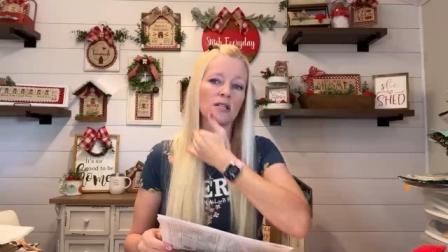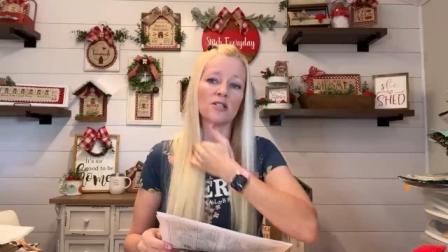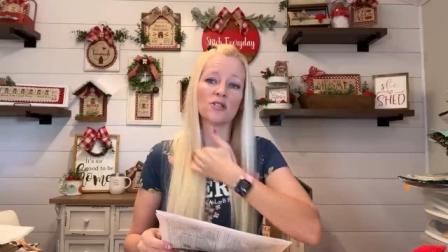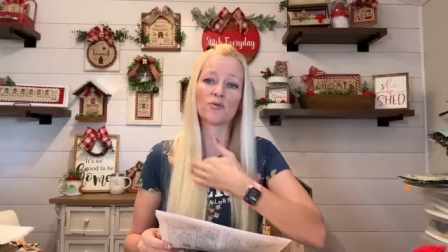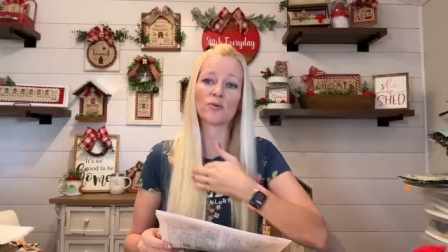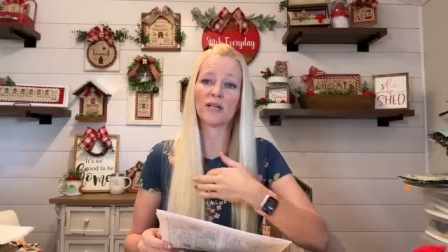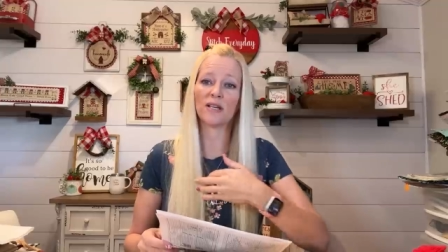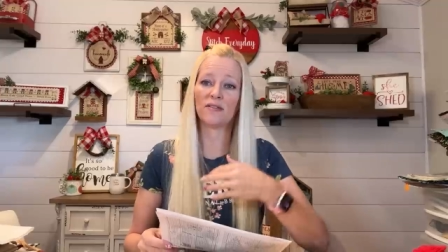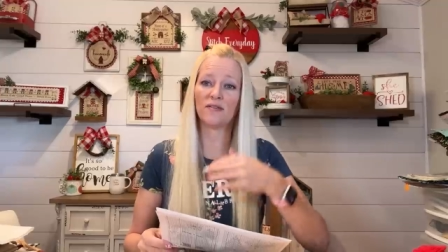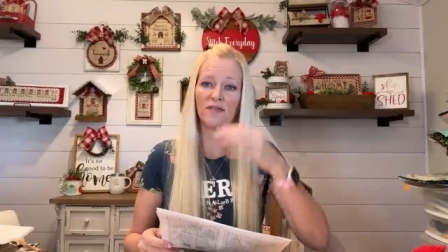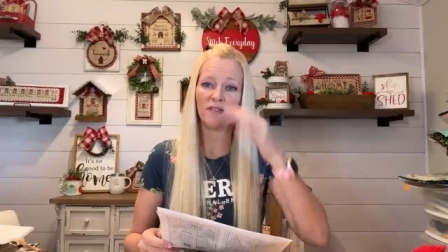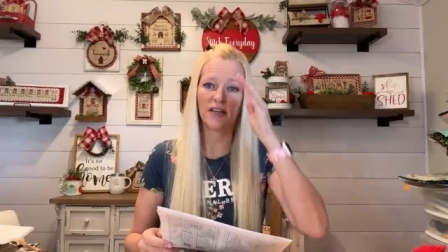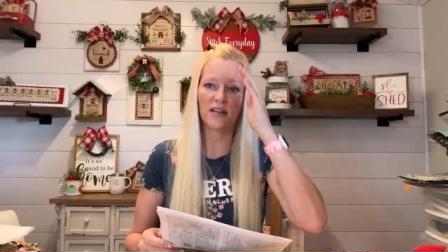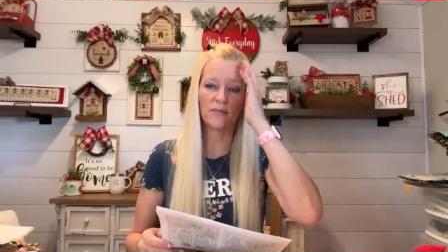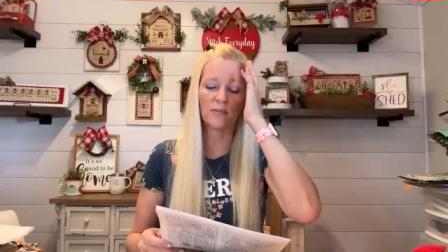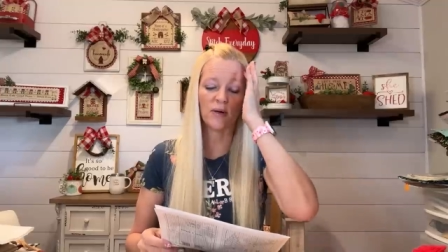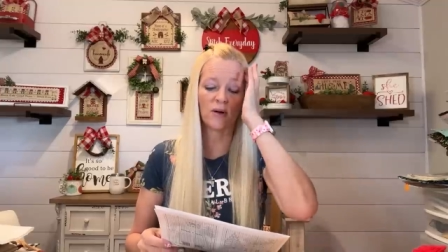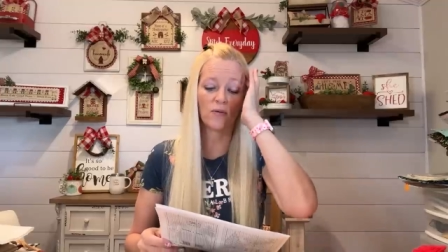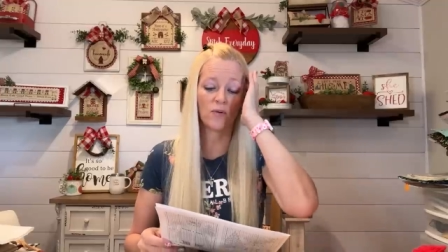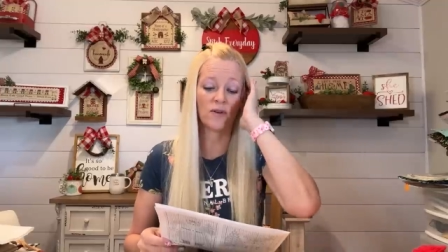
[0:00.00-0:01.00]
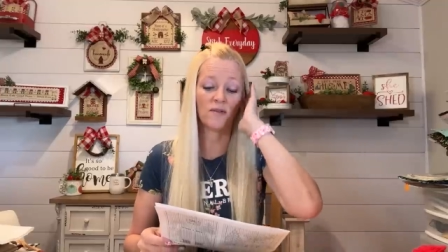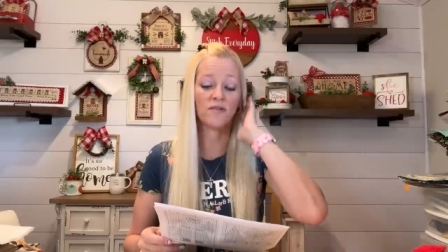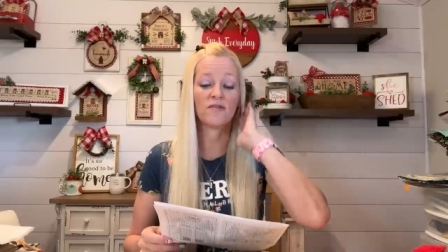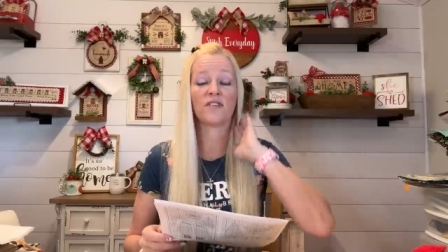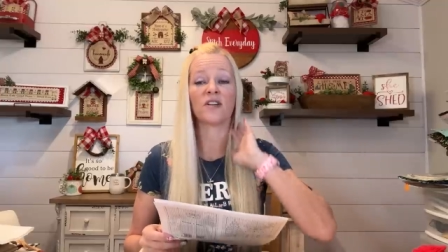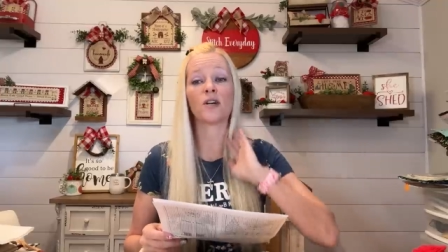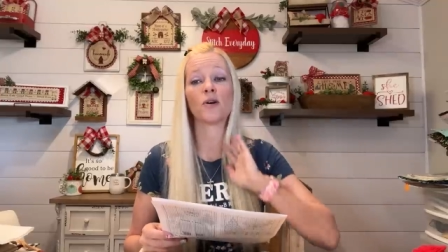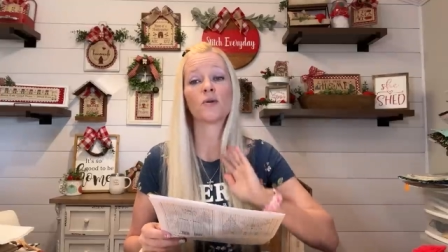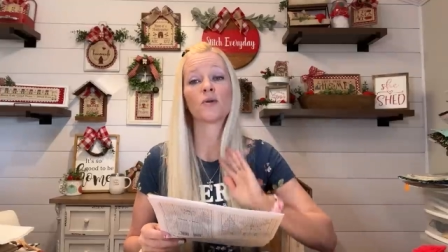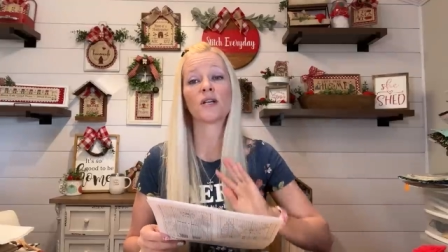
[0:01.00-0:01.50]
on the 25th, but when
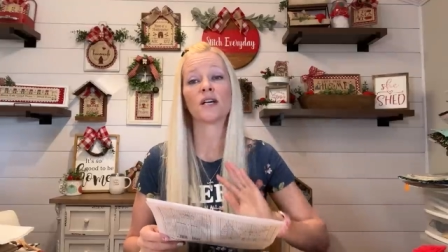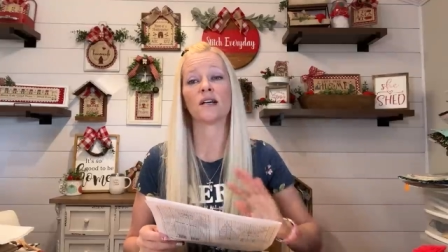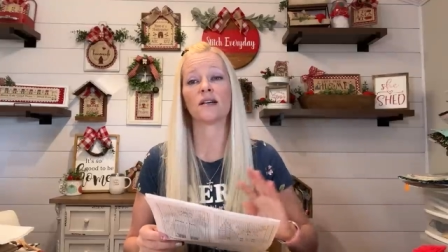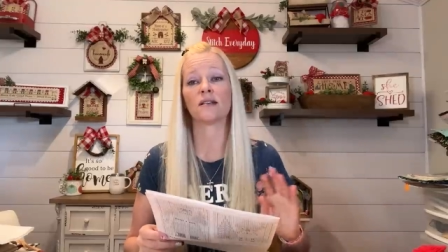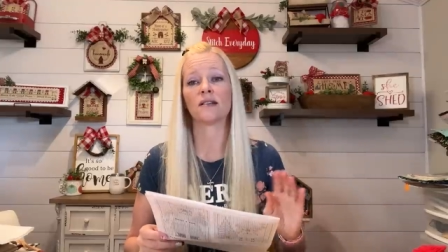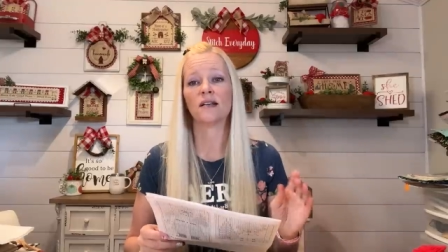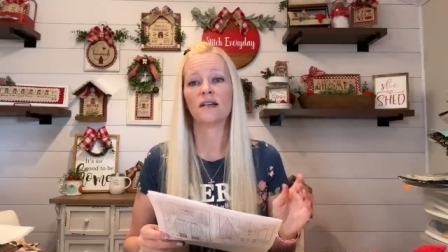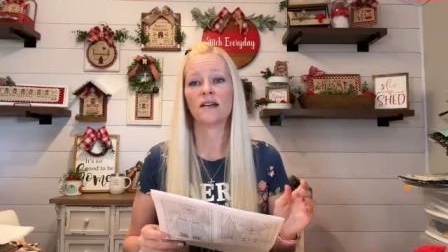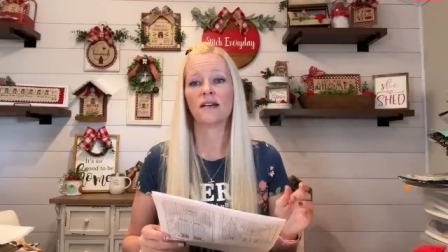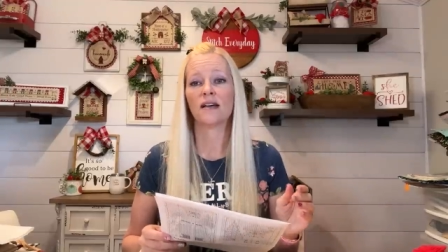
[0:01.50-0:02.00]
Fiona,